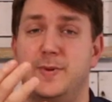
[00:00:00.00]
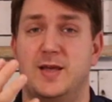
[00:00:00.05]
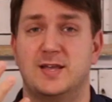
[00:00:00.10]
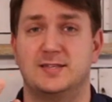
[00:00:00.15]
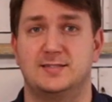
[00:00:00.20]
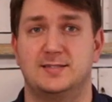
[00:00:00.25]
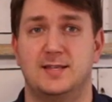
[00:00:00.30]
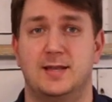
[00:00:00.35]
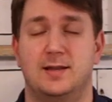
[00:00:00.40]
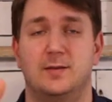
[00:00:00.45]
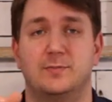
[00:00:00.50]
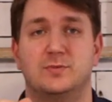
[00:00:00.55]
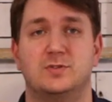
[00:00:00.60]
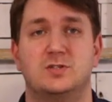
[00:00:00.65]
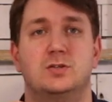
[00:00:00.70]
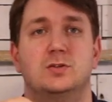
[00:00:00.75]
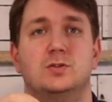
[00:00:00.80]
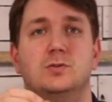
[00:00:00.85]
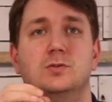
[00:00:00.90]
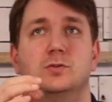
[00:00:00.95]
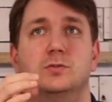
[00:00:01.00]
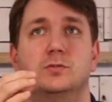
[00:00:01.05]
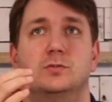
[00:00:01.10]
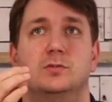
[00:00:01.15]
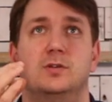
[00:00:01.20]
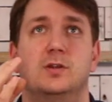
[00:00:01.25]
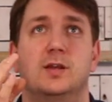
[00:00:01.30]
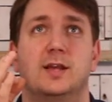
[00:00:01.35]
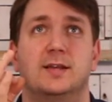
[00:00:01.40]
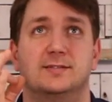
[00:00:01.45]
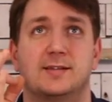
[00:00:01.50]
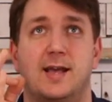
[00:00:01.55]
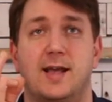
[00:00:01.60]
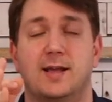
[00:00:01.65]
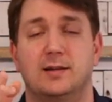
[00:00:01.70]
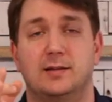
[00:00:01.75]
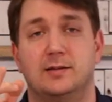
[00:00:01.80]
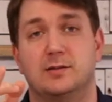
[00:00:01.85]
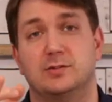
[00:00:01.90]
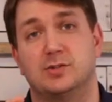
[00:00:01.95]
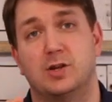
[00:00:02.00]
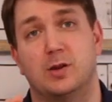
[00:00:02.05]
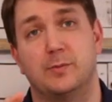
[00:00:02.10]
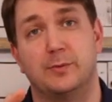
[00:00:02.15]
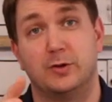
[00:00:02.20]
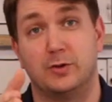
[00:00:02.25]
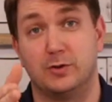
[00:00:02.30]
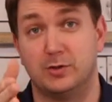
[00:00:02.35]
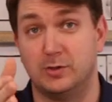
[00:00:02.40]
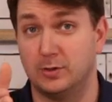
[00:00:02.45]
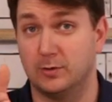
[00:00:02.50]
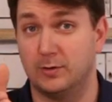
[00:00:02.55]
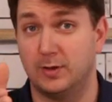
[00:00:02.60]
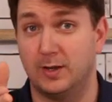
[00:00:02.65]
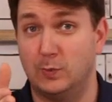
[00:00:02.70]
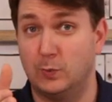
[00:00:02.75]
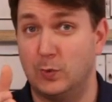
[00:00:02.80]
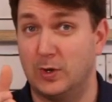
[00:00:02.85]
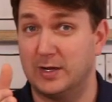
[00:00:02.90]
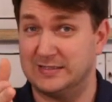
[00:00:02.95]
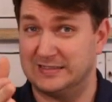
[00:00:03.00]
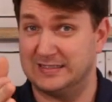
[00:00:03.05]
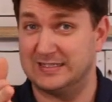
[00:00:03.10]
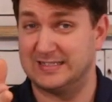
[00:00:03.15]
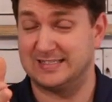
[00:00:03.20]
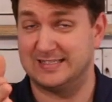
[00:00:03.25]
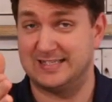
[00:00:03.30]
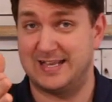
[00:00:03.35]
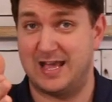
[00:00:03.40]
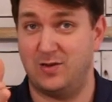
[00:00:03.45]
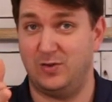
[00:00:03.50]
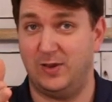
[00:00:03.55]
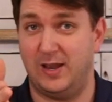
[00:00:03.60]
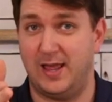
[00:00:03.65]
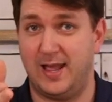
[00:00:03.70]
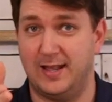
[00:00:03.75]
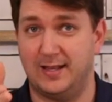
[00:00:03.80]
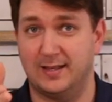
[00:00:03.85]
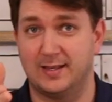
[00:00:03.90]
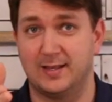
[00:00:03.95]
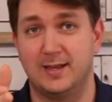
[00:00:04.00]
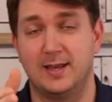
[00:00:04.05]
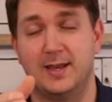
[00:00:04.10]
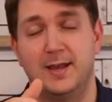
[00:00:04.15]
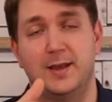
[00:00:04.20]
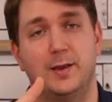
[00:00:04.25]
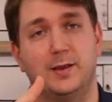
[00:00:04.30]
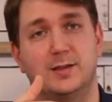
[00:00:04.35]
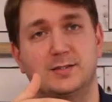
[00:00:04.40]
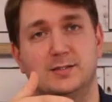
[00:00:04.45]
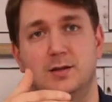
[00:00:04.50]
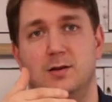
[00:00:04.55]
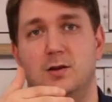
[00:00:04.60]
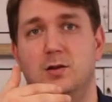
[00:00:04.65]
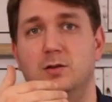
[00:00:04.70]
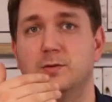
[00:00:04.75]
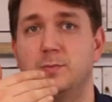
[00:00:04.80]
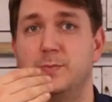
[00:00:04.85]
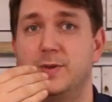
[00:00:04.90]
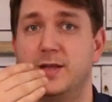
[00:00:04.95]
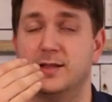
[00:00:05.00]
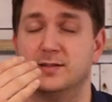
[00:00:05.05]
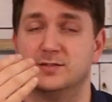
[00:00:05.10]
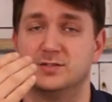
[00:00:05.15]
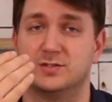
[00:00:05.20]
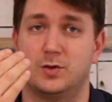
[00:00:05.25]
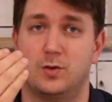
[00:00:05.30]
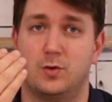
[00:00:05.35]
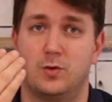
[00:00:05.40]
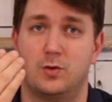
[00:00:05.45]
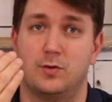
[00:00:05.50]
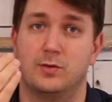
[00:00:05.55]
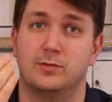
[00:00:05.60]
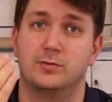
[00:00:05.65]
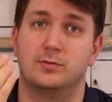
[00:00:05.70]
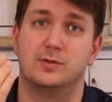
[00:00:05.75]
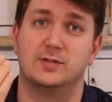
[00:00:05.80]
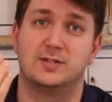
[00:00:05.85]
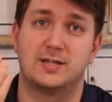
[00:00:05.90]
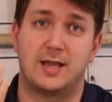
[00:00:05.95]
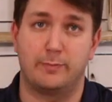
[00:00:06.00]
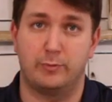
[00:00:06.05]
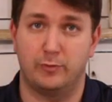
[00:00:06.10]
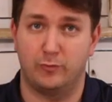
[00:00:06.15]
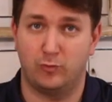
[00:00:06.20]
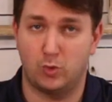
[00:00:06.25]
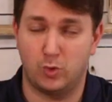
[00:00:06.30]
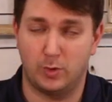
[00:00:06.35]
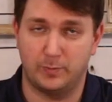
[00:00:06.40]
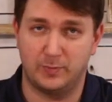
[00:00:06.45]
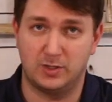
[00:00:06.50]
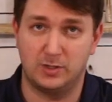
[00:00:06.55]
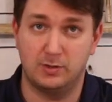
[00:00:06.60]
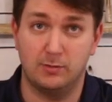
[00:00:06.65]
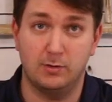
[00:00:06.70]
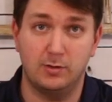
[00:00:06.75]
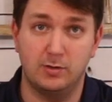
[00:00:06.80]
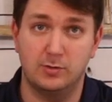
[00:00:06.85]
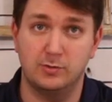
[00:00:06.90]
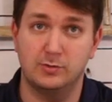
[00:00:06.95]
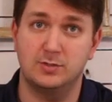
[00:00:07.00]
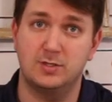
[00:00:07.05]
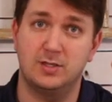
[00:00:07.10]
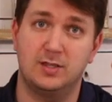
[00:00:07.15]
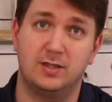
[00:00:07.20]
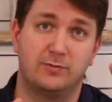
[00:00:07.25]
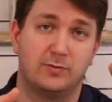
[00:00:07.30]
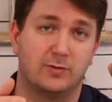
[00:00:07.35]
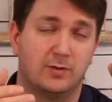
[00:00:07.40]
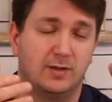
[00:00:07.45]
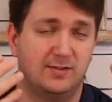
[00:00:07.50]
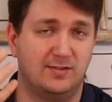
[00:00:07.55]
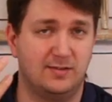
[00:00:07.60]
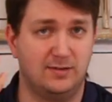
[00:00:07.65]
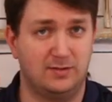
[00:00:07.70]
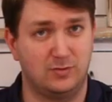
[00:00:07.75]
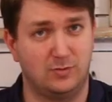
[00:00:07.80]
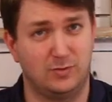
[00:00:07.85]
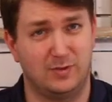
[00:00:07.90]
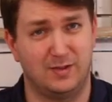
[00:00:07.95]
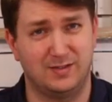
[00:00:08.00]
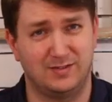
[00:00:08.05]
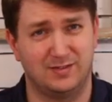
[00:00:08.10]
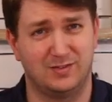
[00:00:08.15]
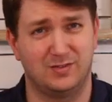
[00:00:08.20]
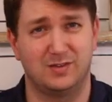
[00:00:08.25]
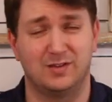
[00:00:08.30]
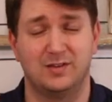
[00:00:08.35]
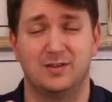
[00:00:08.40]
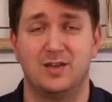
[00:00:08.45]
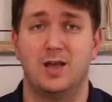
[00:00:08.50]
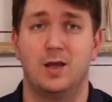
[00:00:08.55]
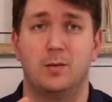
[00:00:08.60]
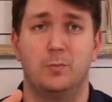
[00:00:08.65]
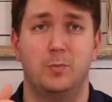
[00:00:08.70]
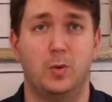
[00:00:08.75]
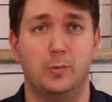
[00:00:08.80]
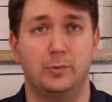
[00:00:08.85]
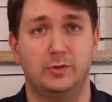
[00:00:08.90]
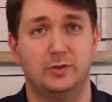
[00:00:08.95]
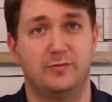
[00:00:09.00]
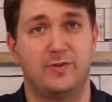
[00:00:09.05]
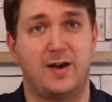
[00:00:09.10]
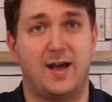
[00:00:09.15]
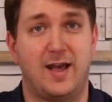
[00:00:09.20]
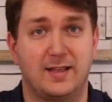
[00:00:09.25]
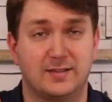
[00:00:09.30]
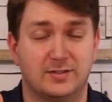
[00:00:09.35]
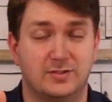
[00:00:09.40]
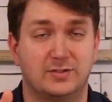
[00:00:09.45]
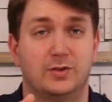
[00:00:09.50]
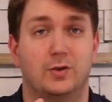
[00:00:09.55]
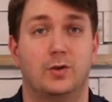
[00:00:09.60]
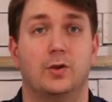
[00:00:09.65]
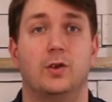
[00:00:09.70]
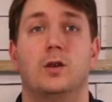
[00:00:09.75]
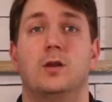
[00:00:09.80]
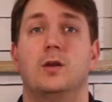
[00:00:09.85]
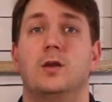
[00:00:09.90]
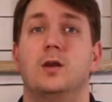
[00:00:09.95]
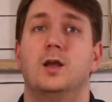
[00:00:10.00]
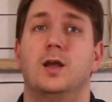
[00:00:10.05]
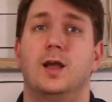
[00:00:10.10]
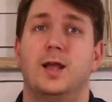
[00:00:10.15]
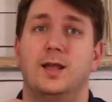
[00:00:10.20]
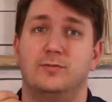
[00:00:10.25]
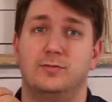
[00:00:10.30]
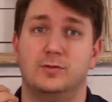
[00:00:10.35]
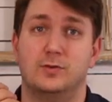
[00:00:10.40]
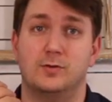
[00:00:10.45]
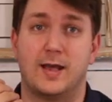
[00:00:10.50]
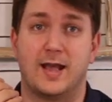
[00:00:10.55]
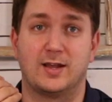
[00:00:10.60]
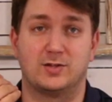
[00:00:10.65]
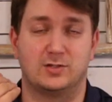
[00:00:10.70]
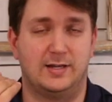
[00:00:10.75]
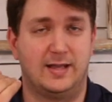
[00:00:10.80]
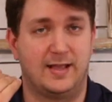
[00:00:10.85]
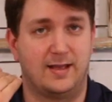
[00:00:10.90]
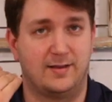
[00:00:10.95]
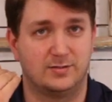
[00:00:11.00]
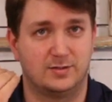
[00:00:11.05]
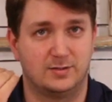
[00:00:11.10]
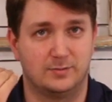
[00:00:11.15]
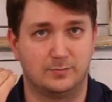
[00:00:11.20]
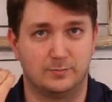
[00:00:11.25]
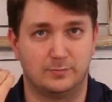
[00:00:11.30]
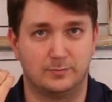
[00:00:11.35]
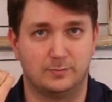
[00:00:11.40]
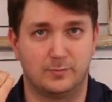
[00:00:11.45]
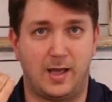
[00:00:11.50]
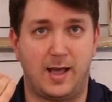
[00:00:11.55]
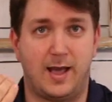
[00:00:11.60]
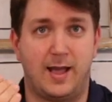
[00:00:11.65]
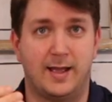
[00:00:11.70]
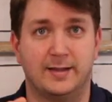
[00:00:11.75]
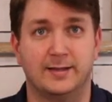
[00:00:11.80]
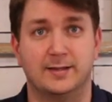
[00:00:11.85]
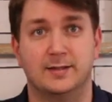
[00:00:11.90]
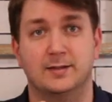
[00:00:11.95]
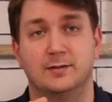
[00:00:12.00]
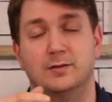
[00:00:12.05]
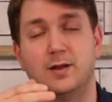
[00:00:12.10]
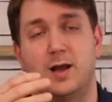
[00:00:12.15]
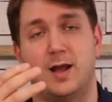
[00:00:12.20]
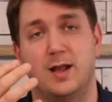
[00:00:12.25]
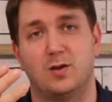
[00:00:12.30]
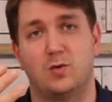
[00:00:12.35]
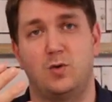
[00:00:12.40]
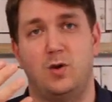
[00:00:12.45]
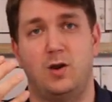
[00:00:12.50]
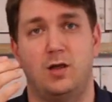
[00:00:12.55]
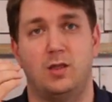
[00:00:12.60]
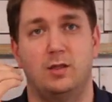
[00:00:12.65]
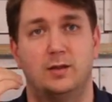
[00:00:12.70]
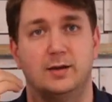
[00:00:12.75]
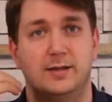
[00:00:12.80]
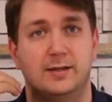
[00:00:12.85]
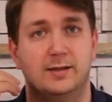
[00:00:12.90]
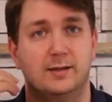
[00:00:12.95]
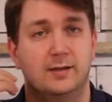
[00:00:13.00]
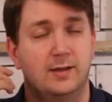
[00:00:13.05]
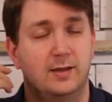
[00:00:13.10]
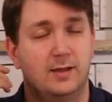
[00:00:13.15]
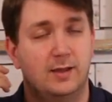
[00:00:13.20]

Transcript: best setup to exactly determine on your end what it's going to sound like because it all depends on the type of equipment you're using. If you're listening to this on a mobile device or if you actually have some high-end, high-quality